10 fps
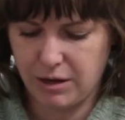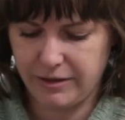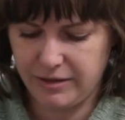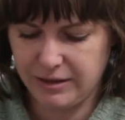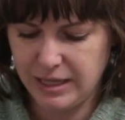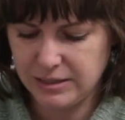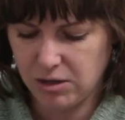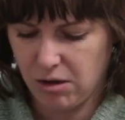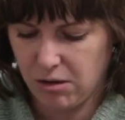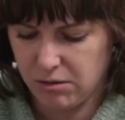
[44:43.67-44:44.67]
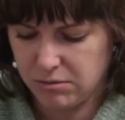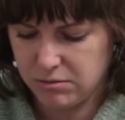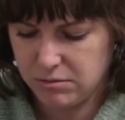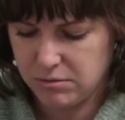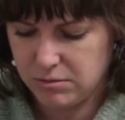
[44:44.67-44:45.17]
think that's all.
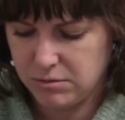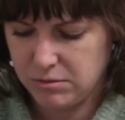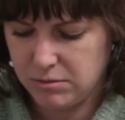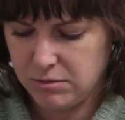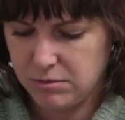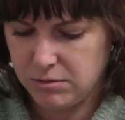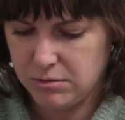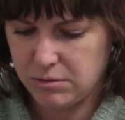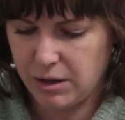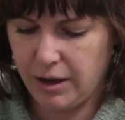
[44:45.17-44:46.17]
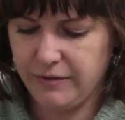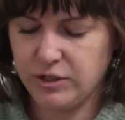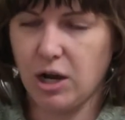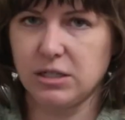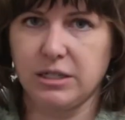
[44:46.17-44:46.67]
I've
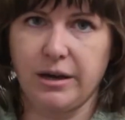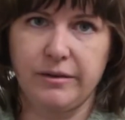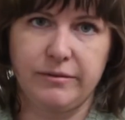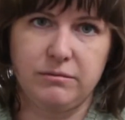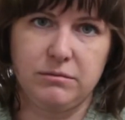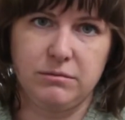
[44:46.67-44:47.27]
talked enough.